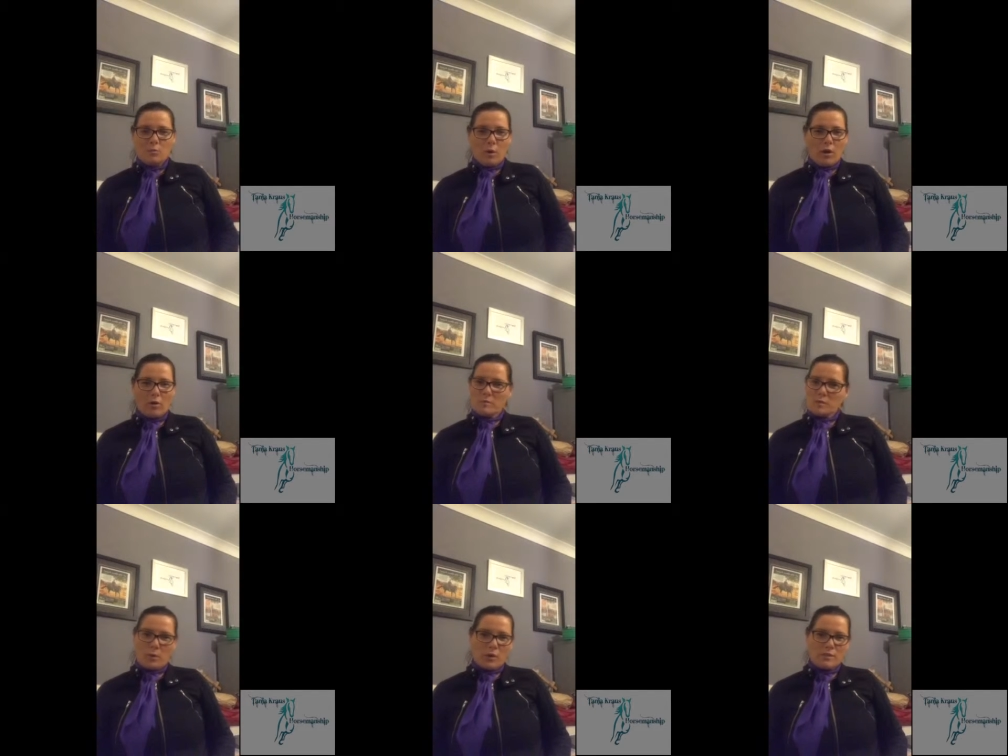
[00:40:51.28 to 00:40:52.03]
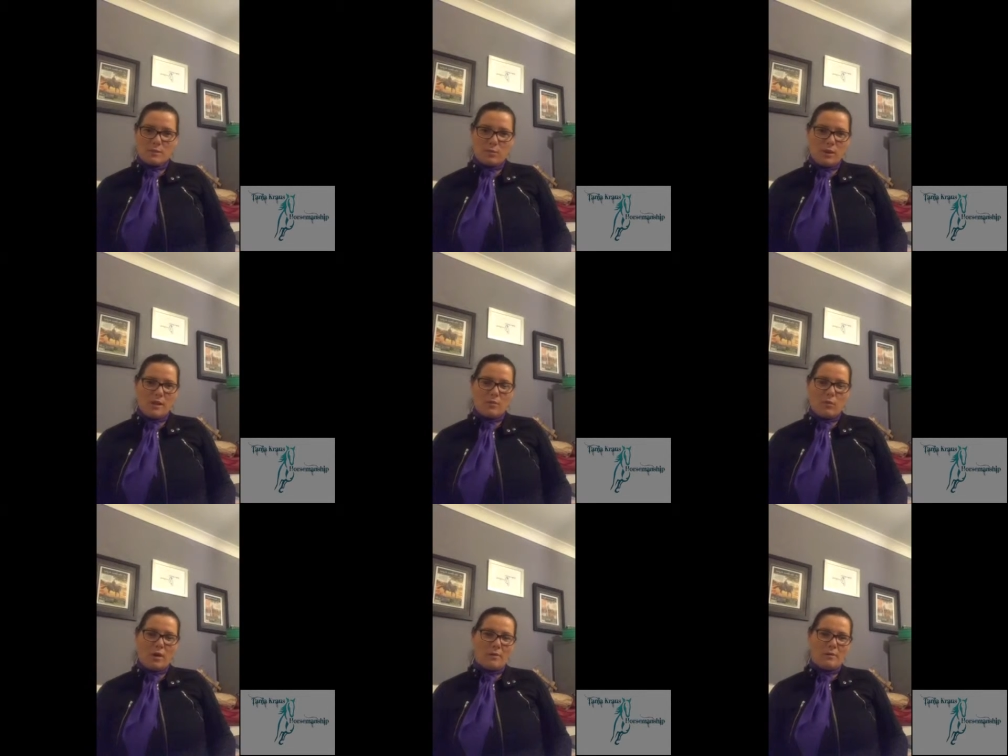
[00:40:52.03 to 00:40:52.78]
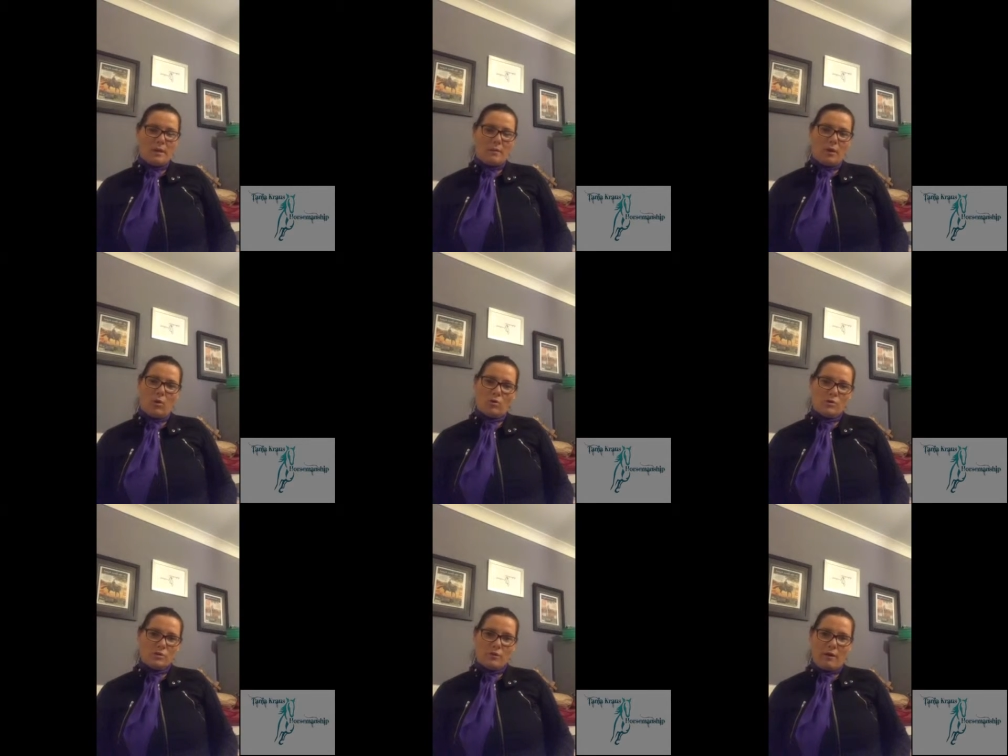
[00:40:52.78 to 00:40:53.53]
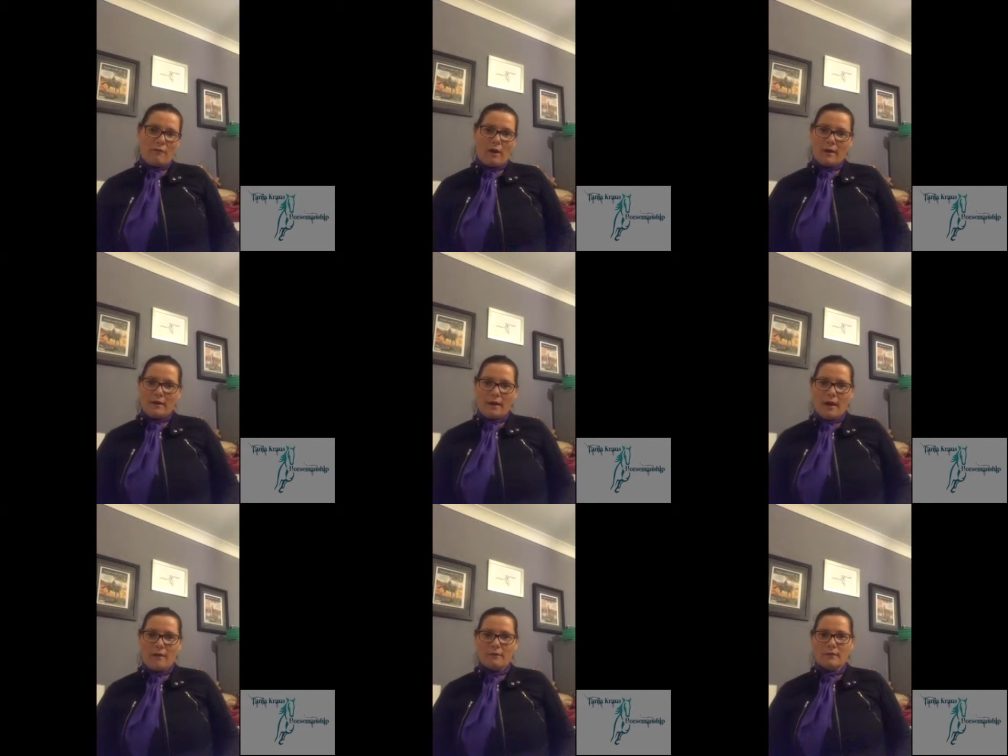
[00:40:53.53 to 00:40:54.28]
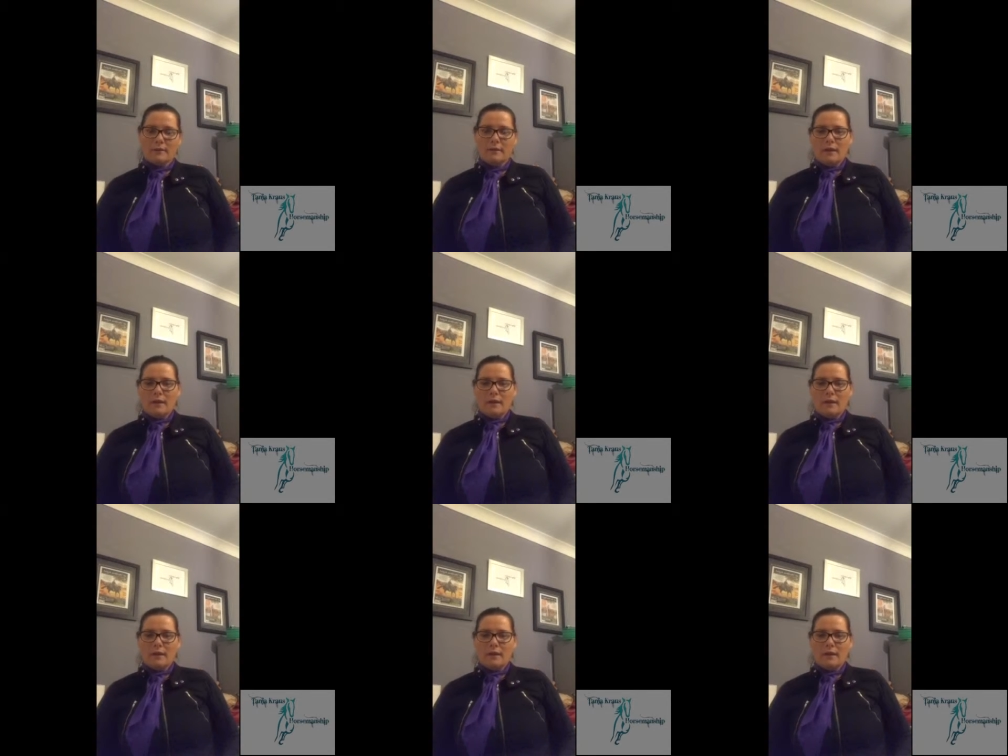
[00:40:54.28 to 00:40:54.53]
where I'm supposed to be and where me and my horse are at right now.